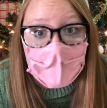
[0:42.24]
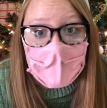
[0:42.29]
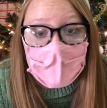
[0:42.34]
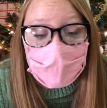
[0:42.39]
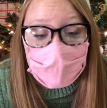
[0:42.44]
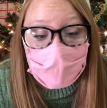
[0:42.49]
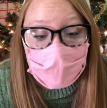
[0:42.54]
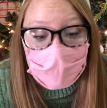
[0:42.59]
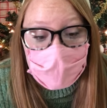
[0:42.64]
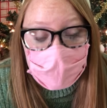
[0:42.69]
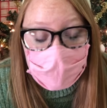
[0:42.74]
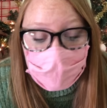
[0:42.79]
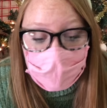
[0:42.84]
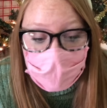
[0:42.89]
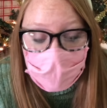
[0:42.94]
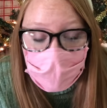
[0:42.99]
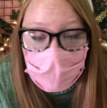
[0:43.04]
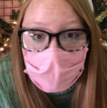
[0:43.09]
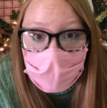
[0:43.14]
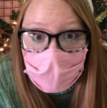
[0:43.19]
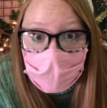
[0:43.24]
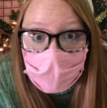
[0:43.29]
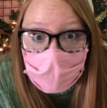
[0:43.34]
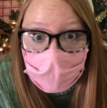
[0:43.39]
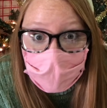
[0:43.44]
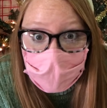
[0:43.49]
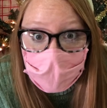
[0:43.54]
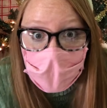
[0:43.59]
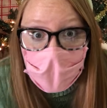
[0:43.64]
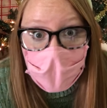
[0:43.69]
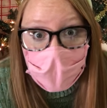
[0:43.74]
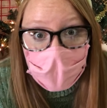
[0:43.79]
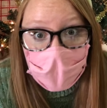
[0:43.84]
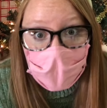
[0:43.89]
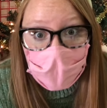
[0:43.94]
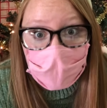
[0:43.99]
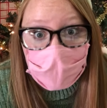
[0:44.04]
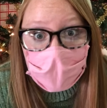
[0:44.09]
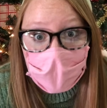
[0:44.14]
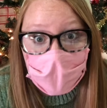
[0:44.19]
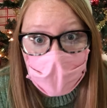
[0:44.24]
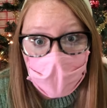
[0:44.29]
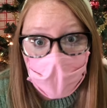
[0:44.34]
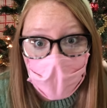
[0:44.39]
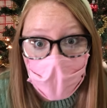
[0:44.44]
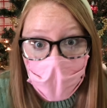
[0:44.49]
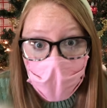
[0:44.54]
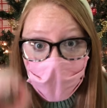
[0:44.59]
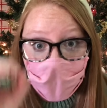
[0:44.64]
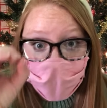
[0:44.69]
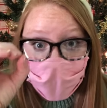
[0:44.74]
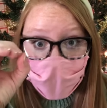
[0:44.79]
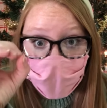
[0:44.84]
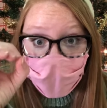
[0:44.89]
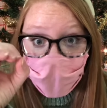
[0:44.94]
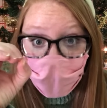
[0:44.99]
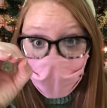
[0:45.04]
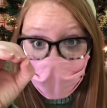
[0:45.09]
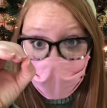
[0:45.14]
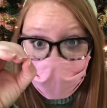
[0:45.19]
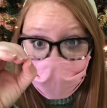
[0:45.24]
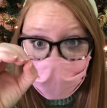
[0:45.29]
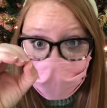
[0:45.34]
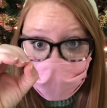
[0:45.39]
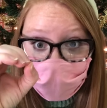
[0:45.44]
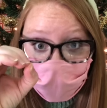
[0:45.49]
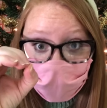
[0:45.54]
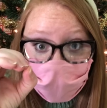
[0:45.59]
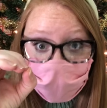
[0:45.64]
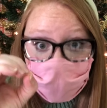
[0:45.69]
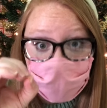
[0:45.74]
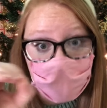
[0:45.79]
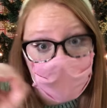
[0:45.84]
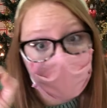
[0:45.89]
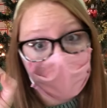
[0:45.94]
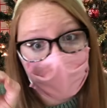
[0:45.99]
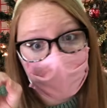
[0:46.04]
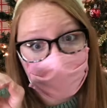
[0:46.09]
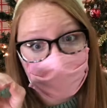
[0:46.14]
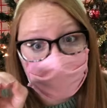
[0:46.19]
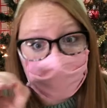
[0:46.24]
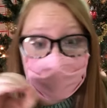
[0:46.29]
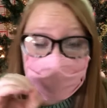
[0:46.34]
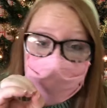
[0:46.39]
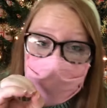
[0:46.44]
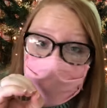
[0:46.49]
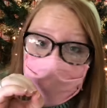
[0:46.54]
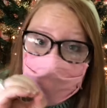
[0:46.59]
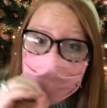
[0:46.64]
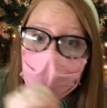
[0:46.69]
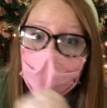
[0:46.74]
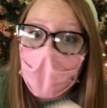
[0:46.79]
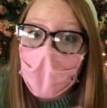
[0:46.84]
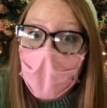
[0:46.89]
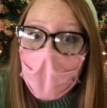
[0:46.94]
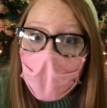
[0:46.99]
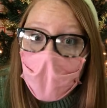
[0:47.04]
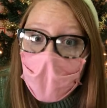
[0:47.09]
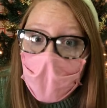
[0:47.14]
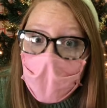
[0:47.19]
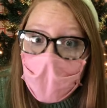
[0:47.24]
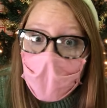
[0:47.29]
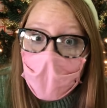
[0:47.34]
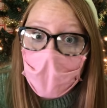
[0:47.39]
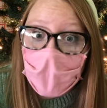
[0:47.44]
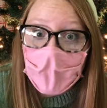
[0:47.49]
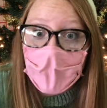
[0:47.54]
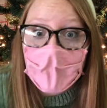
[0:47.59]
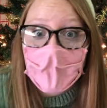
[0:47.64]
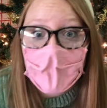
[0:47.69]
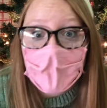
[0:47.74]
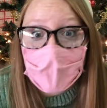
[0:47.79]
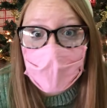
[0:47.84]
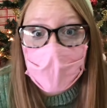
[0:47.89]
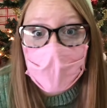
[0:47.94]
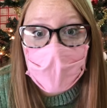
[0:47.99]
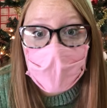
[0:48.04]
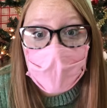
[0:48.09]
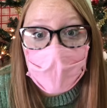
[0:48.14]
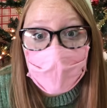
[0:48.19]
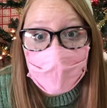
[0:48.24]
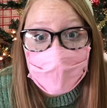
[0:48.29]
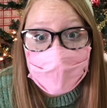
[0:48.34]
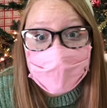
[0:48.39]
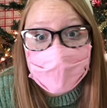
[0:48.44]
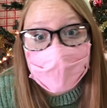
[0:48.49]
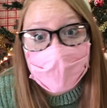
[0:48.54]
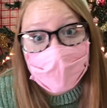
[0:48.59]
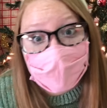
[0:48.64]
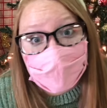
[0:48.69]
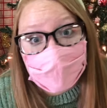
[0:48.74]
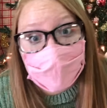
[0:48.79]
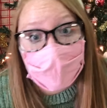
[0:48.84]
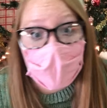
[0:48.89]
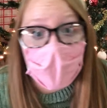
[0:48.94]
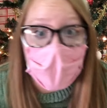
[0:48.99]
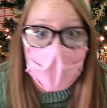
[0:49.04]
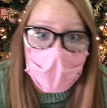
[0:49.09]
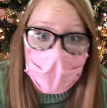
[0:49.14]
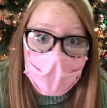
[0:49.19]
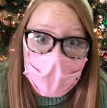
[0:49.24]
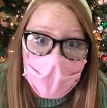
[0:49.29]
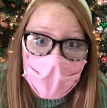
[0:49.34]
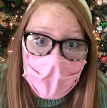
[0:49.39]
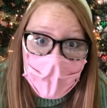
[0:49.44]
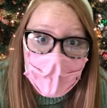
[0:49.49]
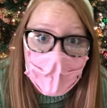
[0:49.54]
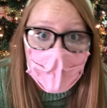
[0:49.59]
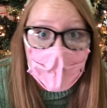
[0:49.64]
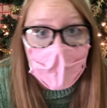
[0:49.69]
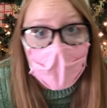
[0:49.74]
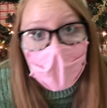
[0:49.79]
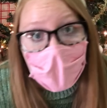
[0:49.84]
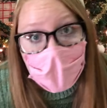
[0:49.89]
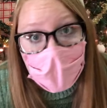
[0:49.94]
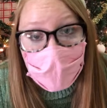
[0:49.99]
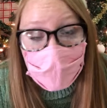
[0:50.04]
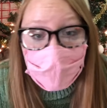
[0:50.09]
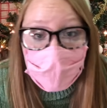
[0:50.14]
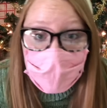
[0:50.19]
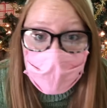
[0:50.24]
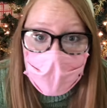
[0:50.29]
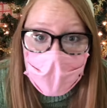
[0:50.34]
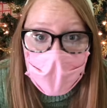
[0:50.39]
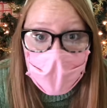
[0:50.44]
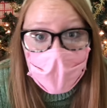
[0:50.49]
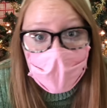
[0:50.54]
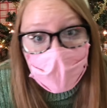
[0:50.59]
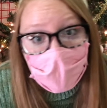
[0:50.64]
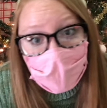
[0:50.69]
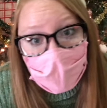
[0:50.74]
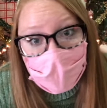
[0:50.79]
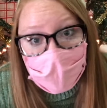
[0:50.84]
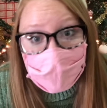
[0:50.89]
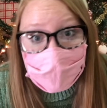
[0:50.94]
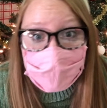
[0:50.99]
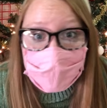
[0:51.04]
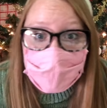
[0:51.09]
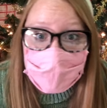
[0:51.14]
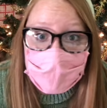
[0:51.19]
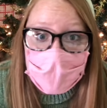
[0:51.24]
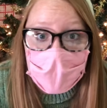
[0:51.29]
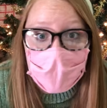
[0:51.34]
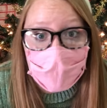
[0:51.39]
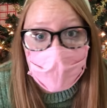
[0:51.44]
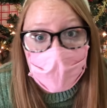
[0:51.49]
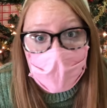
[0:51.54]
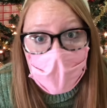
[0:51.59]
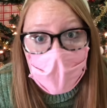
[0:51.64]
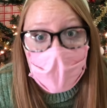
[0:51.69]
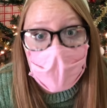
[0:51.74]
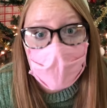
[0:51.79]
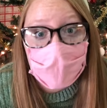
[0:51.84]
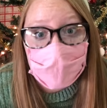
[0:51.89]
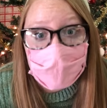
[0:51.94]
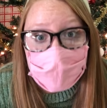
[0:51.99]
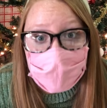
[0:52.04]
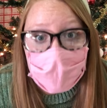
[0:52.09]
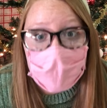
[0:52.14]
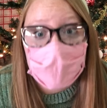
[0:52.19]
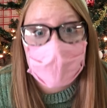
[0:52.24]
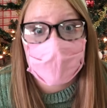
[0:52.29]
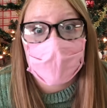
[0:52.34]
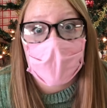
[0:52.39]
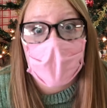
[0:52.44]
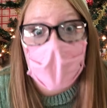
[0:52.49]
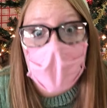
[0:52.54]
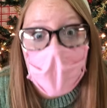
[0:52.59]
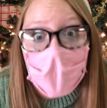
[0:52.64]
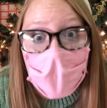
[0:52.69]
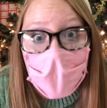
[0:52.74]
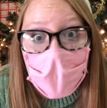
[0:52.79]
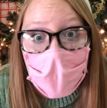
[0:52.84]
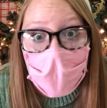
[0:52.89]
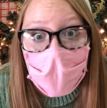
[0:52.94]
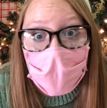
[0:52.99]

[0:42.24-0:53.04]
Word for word: So this week we are learning about letter O. The O says ah. The O says ah. Every letter makes a sound. The O says ah.